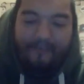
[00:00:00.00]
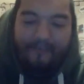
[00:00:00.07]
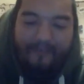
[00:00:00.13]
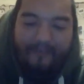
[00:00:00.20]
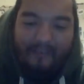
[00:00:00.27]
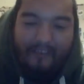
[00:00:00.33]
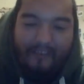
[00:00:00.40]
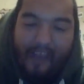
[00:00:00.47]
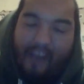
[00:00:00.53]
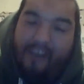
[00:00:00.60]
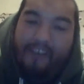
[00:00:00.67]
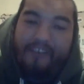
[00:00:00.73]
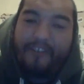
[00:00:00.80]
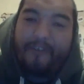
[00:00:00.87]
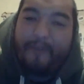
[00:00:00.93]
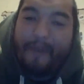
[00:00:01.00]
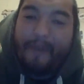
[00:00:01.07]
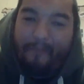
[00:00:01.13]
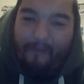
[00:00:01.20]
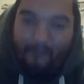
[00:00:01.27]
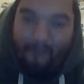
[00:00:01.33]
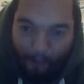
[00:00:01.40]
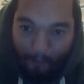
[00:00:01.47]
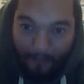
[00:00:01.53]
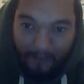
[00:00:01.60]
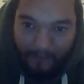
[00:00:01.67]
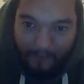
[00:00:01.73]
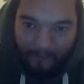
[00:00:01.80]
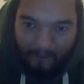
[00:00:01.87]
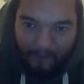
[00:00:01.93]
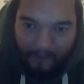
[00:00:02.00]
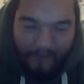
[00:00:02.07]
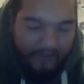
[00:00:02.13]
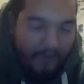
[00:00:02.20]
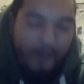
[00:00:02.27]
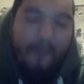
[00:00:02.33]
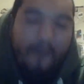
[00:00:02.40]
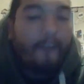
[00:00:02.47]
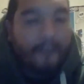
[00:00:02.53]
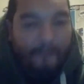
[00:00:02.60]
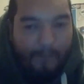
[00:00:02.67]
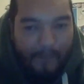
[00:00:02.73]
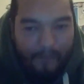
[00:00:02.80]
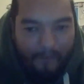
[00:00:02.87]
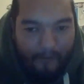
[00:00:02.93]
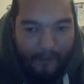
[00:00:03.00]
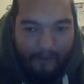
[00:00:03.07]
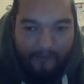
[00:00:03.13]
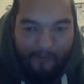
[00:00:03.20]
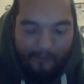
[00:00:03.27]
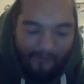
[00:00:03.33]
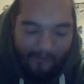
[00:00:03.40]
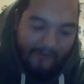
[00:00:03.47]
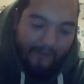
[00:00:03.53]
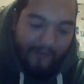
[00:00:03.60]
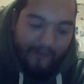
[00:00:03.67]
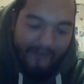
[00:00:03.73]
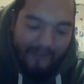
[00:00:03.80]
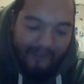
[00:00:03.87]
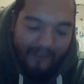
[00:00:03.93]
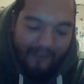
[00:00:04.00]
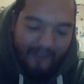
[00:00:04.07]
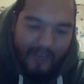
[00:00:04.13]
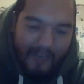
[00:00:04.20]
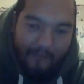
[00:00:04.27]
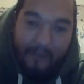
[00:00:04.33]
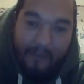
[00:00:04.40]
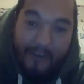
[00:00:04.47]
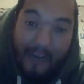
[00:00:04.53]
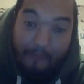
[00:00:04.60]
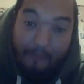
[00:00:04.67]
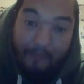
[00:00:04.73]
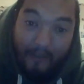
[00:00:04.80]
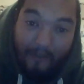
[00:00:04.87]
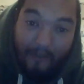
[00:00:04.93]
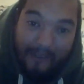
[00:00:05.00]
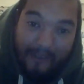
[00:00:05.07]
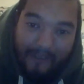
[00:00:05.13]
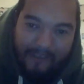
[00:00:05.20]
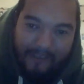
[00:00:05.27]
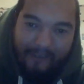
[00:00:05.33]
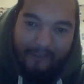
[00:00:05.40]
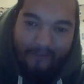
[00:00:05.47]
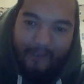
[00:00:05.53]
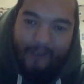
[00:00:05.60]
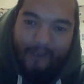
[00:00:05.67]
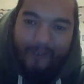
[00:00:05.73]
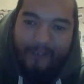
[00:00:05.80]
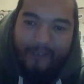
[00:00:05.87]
Kenny's a great performer. He's always been a great performer, but I'm the best in the world.